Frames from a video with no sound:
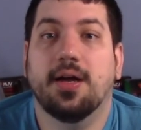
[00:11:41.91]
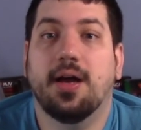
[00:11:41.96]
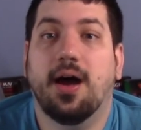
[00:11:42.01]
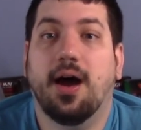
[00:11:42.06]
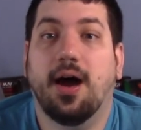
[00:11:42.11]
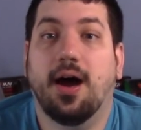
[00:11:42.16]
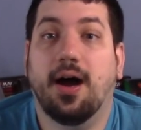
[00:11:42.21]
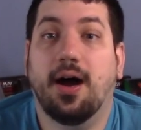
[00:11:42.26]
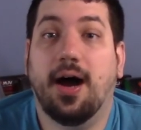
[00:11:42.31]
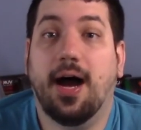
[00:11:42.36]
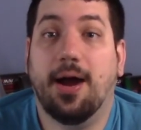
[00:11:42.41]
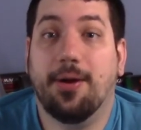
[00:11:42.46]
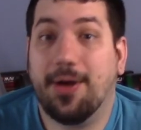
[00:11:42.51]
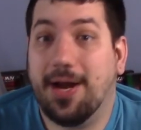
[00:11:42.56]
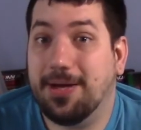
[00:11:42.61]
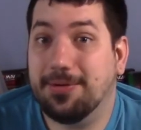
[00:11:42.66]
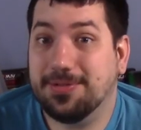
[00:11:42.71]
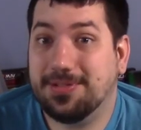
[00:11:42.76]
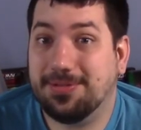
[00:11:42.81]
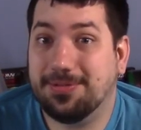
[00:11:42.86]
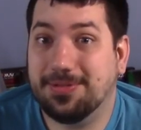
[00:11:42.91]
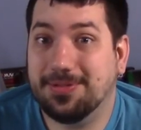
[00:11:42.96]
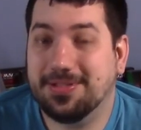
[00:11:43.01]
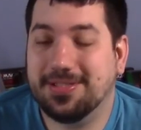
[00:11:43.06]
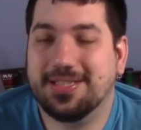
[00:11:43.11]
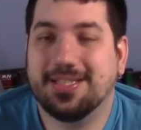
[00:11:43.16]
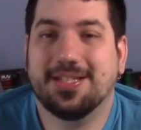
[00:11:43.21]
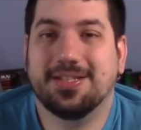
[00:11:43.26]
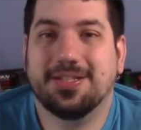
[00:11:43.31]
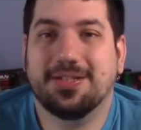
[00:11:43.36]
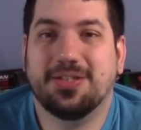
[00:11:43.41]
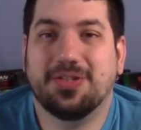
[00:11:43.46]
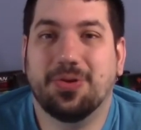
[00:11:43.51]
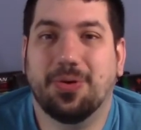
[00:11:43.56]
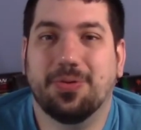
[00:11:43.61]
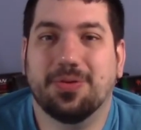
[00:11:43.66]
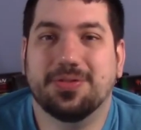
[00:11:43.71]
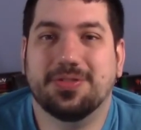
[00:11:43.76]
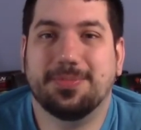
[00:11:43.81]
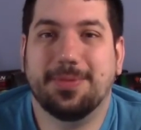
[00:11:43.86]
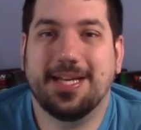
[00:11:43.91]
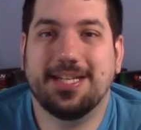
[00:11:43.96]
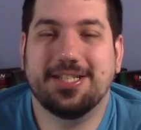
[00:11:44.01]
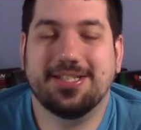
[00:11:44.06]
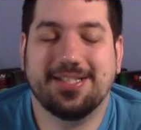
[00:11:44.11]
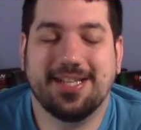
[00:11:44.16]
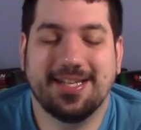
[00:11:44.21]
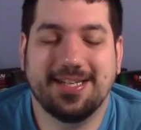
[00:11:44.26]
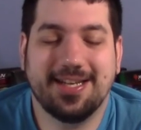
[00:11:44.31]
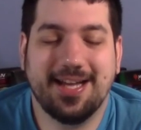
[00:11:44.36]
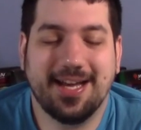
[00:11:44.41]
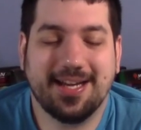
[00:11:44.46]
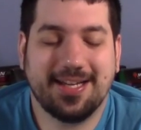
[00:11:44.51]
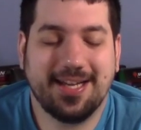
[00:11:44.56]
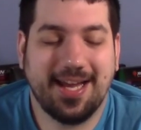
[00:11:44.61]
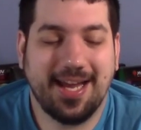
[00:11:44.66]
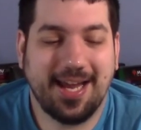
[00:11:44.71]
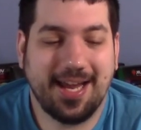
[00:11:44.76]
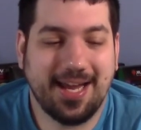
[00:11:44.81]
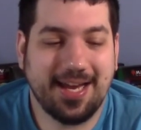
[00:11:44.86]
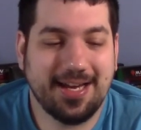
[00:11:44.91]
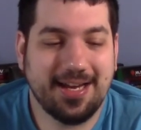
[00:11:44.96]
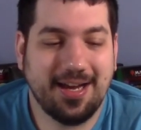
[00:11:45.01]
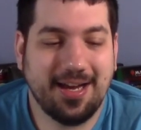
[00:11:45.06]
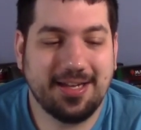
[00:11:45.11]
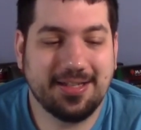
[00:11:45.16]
our household Golos Maze's End deck and